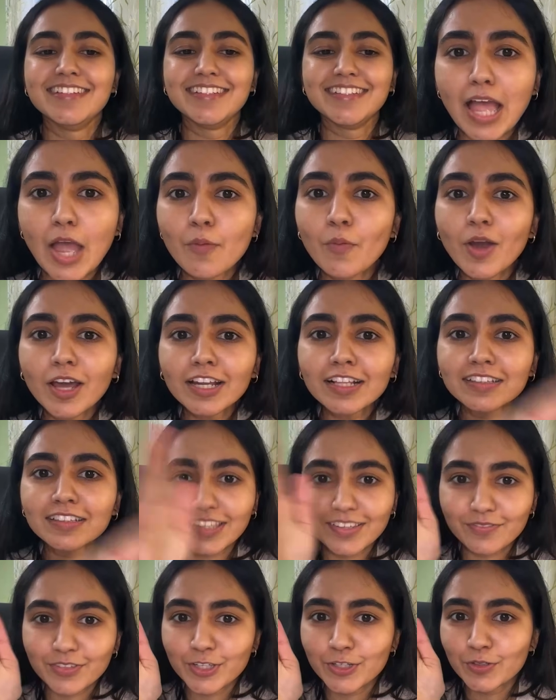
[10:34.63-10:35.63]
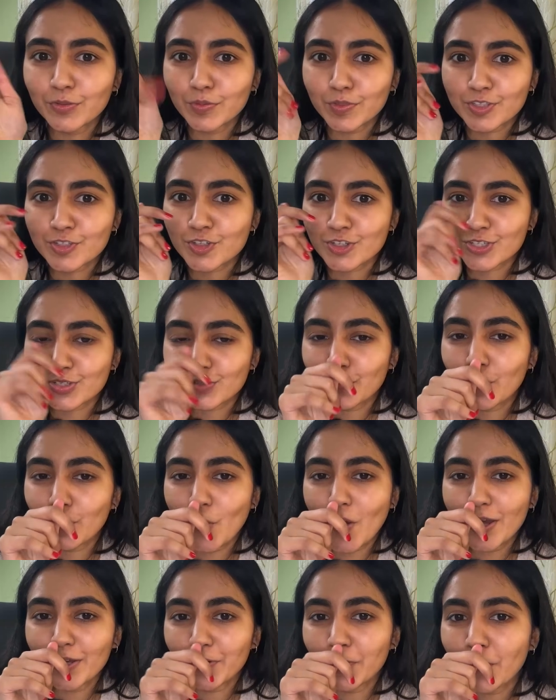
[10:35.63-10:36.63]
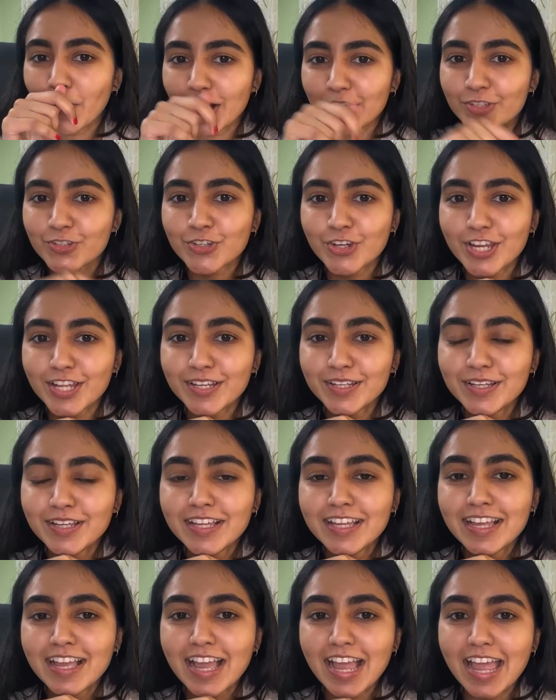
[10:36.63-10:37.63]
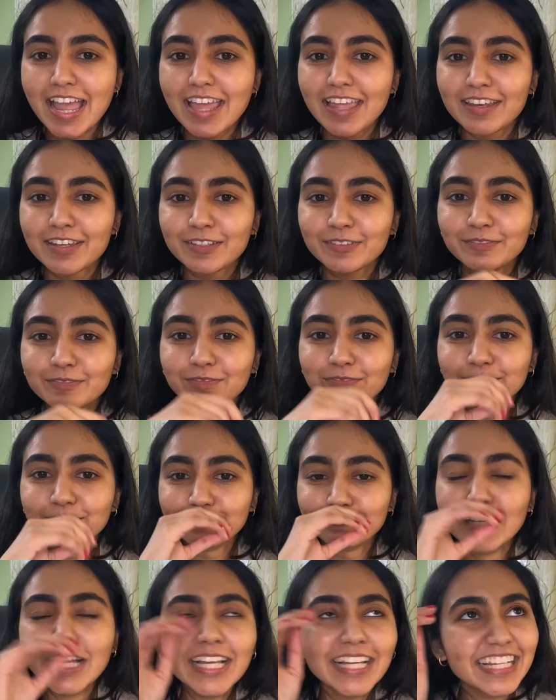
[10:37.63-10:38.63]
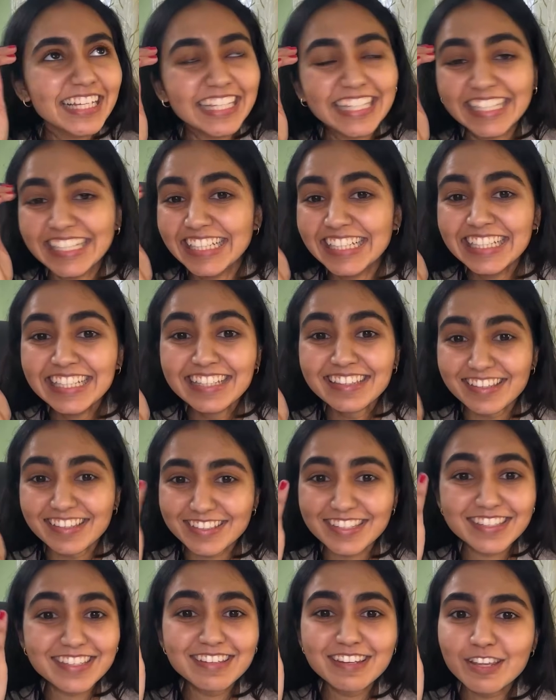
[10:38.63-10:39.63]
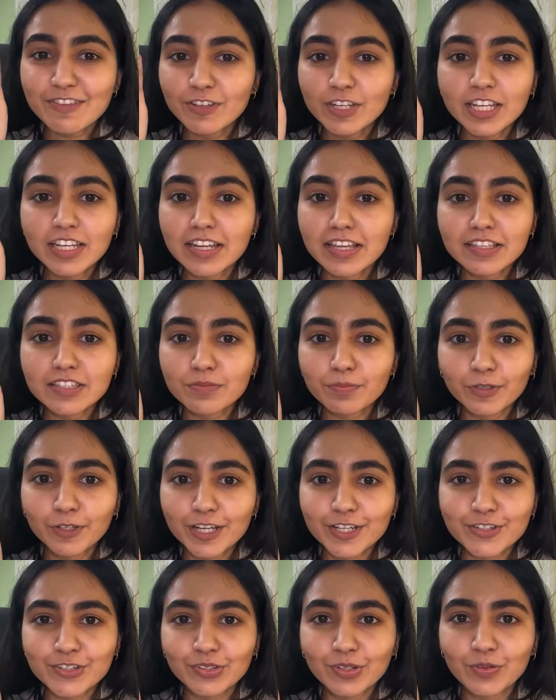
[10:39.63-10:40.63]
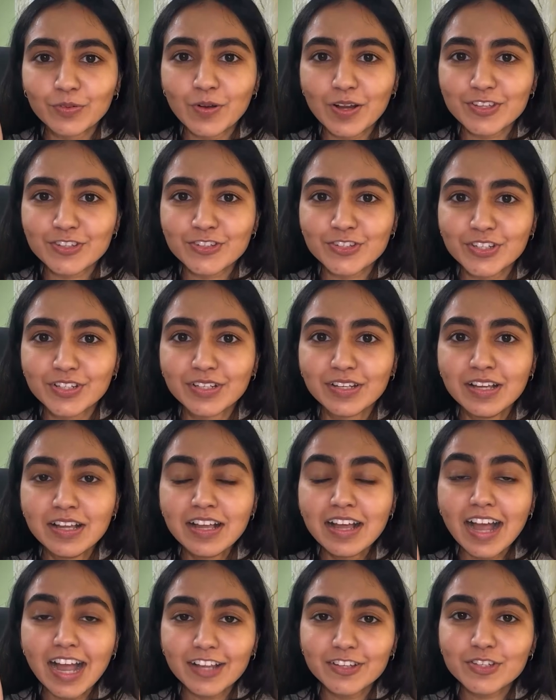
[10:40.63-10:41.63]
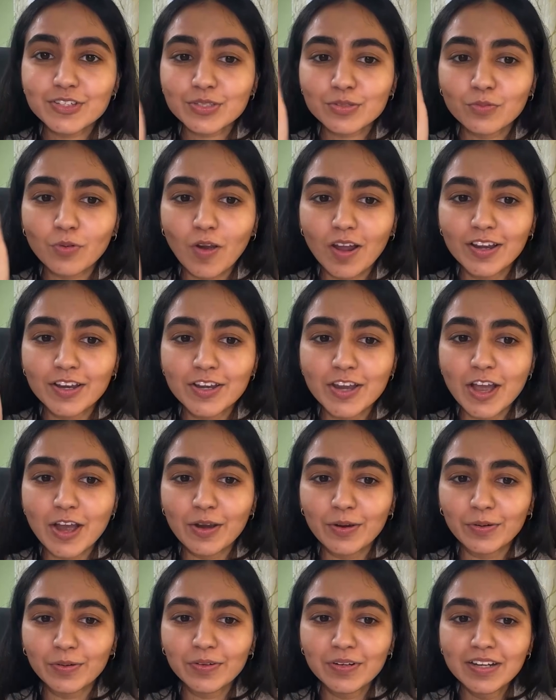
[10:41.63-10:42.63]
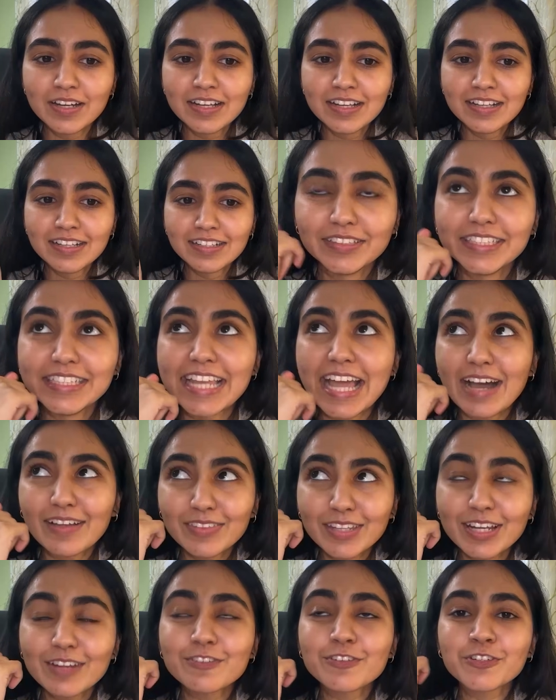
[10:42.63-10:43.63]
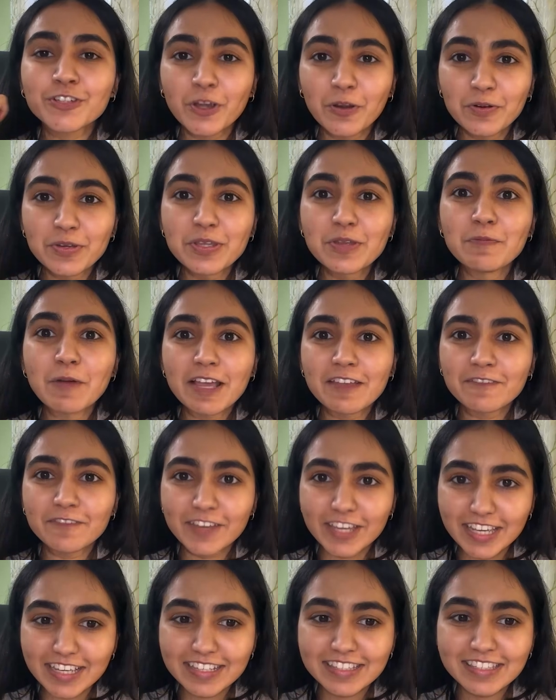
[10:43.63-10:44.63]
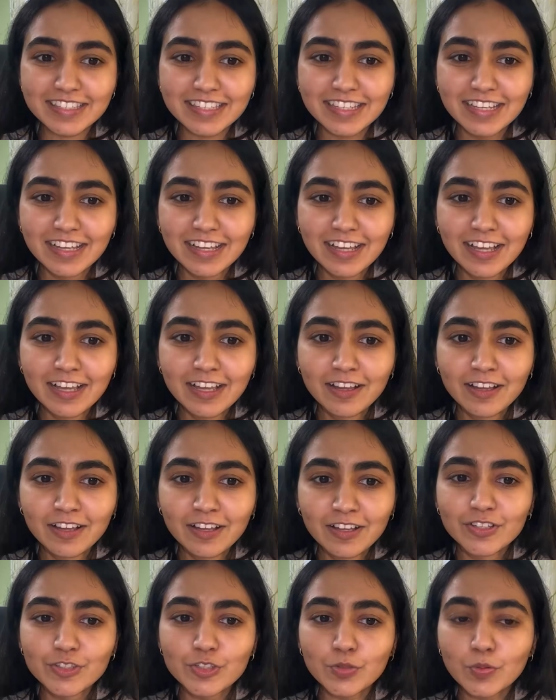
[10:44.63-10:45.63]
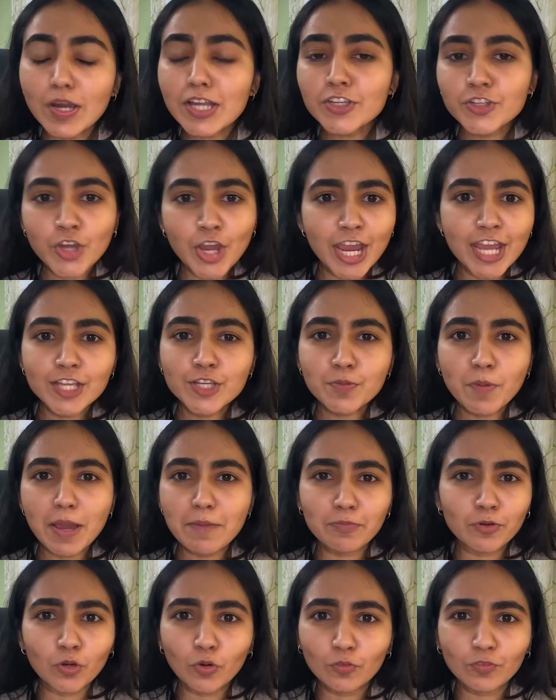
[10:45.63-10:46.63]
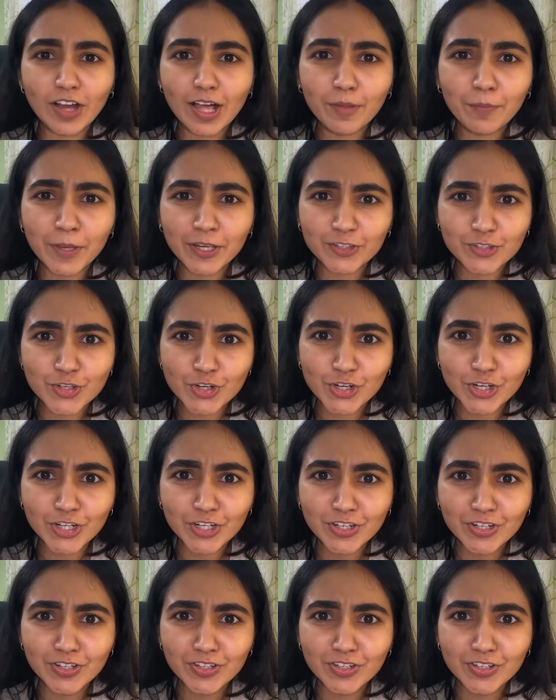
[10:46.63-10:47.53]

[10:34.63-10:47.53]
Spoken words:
I want to leave you with just one question, and this isn't even an inspirational question. I just want to know, now that I've shown you my face, do I change my profile picture?